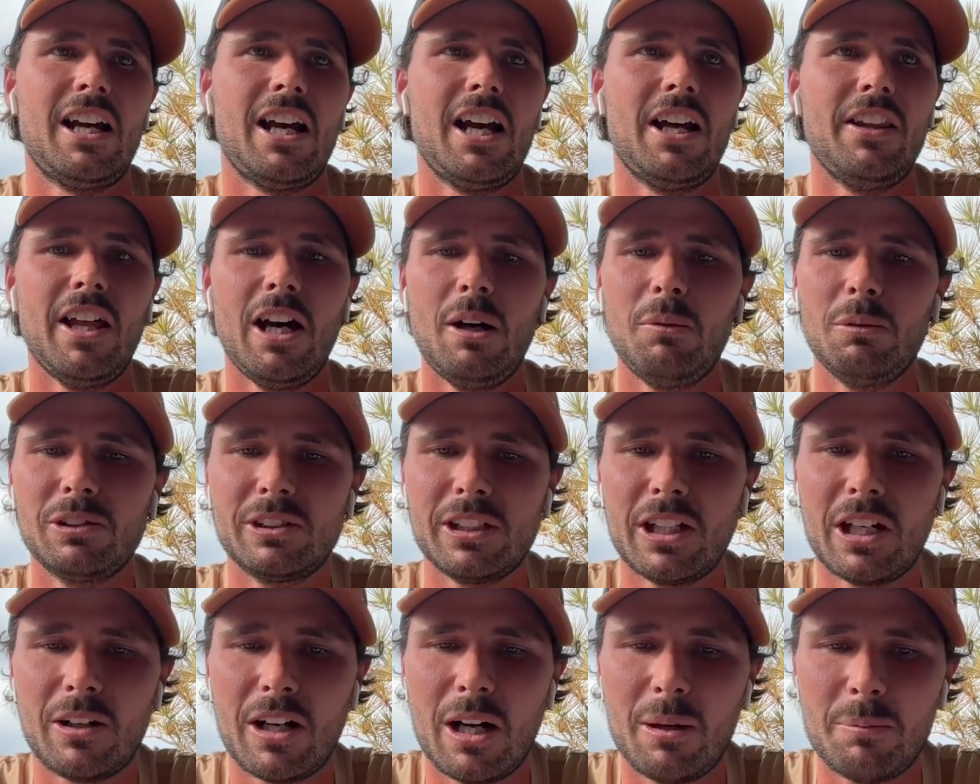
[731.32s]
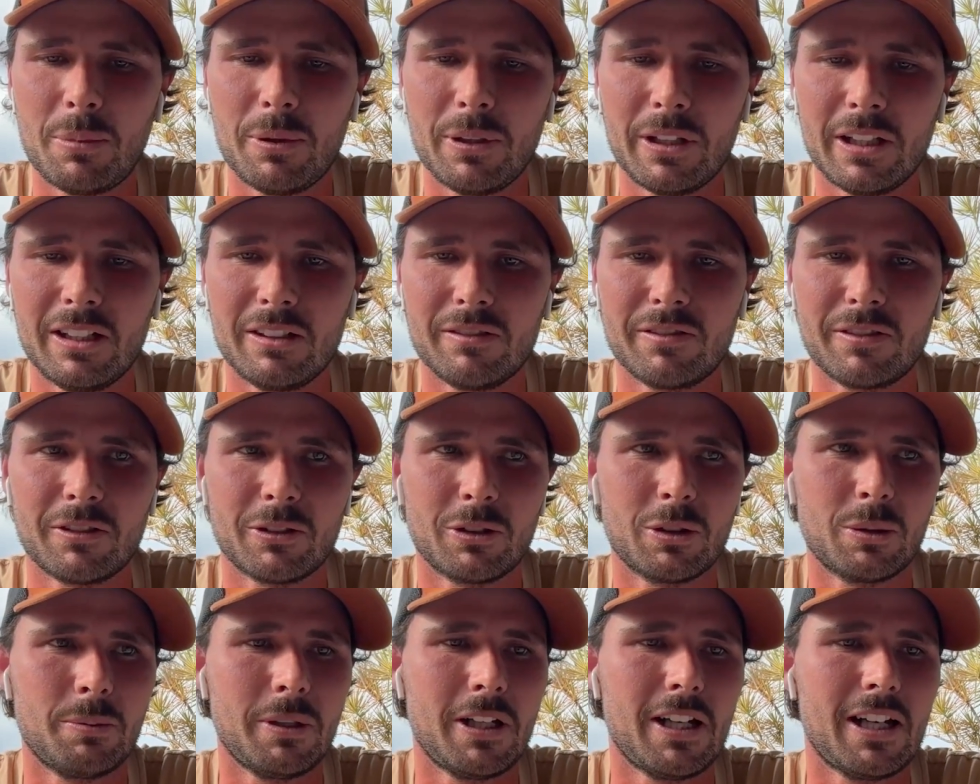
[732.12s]
And that was our upbringing
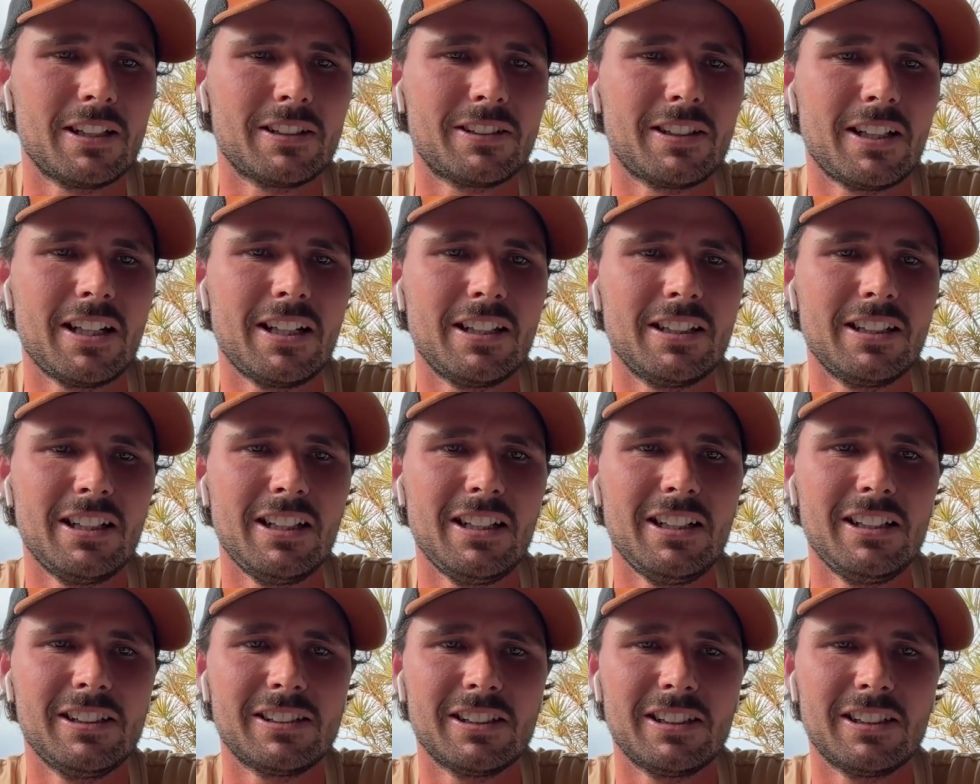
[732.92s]
for about 10 years.